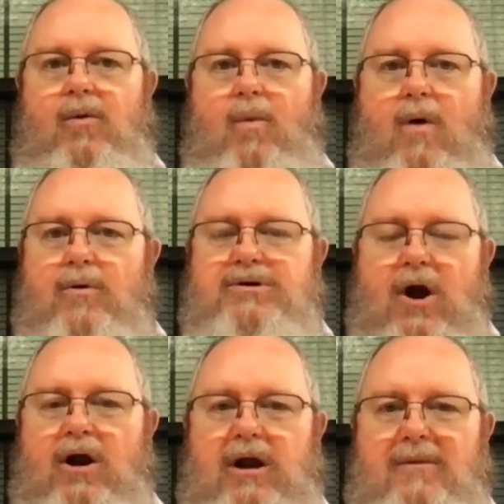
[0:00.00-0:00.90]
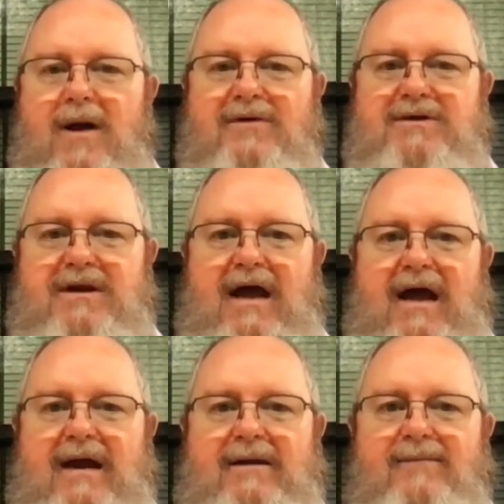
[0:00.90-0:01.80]
What we're talking about
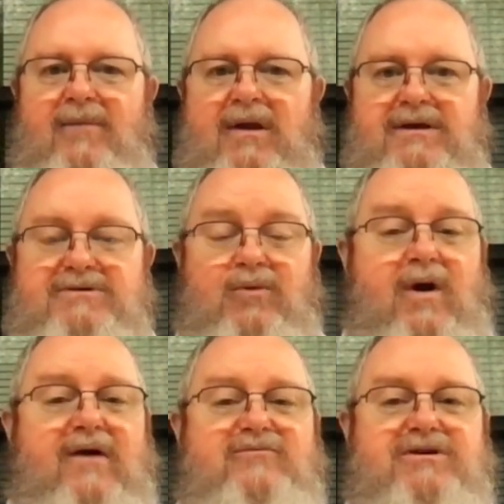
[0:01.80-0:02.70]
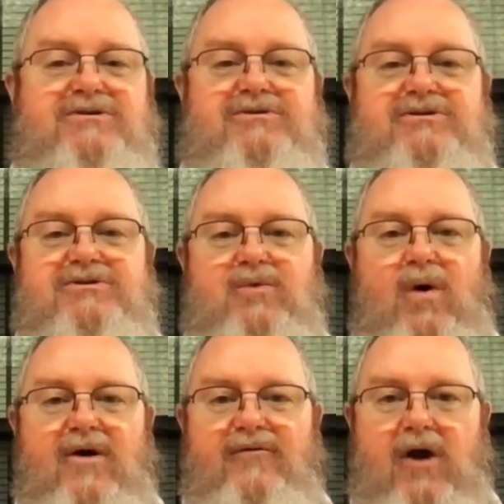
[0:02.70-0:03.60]
today is the way of Jesus is the
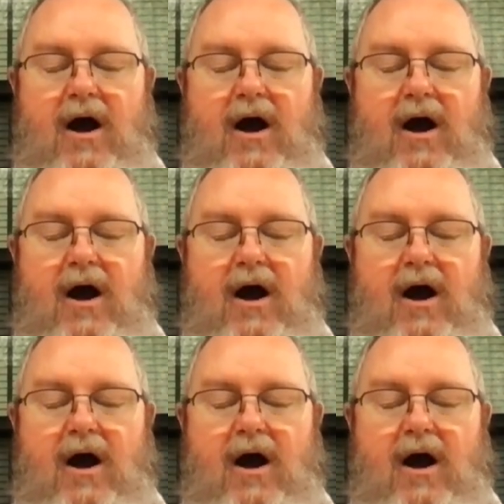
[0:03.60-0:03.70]
way of